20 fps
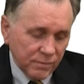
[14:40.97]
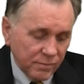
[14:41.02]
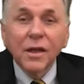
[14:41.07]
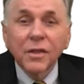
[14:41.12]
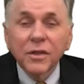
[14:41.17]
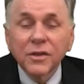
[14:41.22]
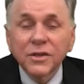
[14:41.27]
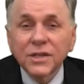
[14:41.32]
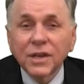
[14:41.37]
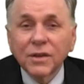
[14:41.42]

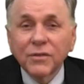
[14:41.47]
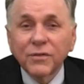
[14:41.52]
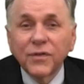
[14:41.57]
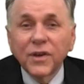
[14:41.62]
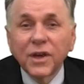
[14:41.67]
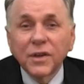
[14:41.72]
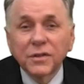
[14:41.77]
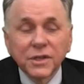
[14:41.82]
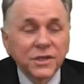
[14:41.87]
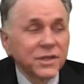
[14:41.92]
Others have
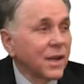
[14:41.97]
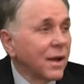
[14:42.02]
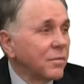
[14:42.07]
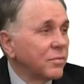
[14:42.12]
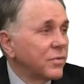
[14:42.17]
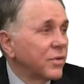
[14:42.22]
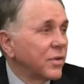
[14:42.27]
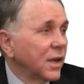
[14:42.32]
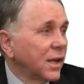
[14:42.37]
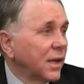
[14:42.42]
found the
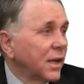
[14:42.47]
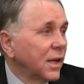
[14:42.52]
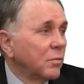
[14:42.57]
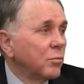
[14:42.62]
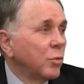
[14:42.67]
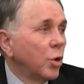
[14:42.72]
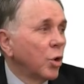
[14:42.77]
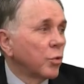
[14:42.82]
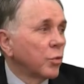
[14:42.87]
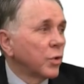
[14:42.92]
same thing,
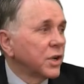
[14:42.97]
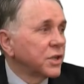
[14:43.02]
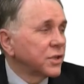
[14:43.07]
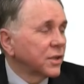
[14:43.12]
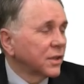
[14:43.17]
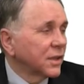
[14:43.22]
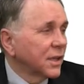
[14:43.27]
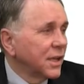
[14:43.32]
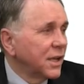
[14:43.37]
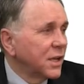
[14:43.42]
and more
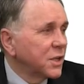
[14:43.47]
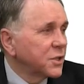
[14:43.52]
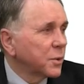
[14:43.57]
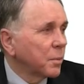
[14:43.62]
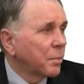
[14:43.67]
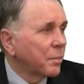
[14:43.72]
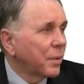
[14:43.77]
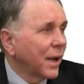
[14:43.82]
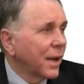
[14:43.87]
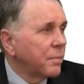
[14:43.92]
recently, here's
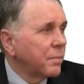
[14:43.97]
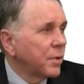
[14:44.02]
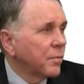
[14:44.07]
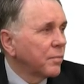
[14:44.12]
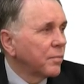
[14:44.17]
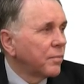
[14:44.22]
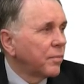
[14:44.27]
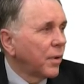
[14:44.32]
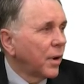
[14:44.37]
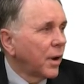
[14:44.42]
a paper
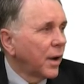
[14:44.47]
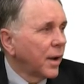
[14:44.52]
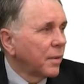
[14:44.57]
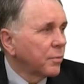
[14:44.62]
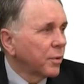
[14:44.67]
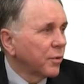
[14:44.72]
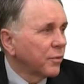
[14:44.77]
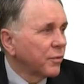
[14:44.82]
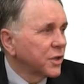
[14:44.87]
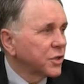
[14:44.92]
by
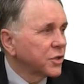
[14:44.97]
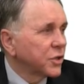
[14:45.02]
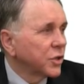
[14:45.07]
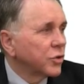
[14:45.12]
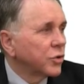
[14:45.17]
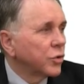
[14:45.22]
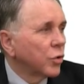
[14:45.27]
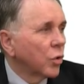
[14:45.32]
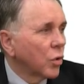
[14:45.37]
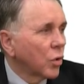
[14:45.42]

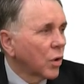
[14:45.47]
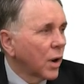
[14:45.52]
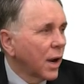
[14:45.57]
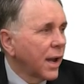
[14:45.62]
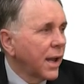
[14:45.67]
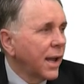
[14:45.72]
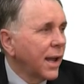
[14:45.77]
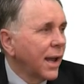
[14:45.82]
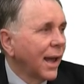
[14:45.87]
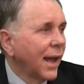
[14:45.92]
Professor
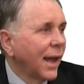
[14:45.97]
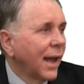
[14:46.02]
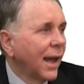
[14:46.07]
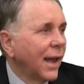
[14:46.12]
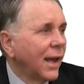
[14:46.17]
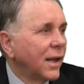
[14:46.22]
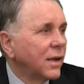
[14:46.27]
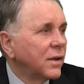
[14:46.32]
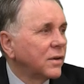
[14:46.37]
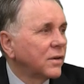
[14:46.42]
Doré
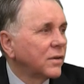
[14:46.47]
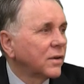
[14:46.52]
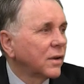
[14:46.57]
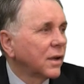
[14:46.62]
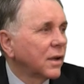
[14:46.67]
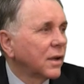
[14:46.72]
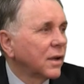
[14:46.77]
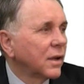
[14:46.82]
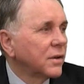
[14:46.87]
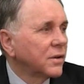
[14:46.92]
and
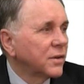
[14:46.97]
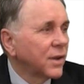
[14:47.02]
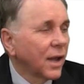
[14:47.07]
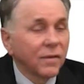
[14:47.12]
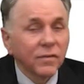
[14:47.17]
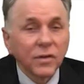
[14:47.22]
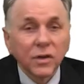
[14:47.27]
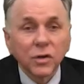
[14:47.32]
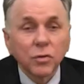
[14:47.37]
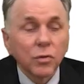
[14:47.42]

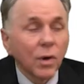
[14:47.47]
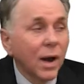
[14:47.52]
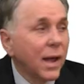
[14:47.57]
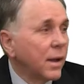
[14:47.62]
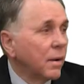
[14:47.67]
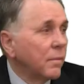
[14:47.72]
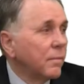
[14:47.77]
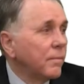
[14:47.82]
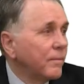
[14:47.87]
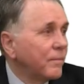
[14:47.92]
David
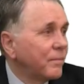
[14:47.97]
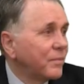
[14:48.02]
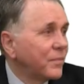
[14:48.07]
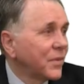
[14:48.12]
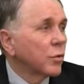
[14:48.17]
Graham,